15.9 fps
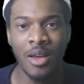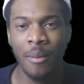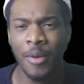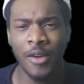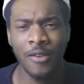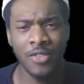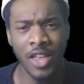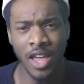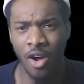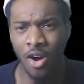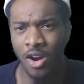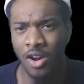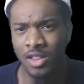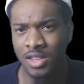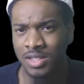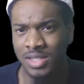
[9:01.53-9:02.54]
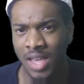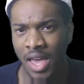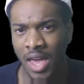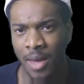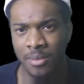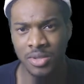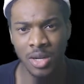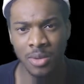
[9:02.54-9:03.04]
But if they are the
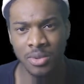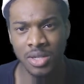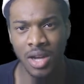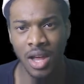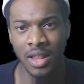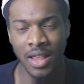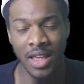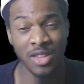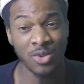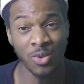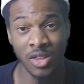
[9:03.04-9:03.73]
same jump shot, that's really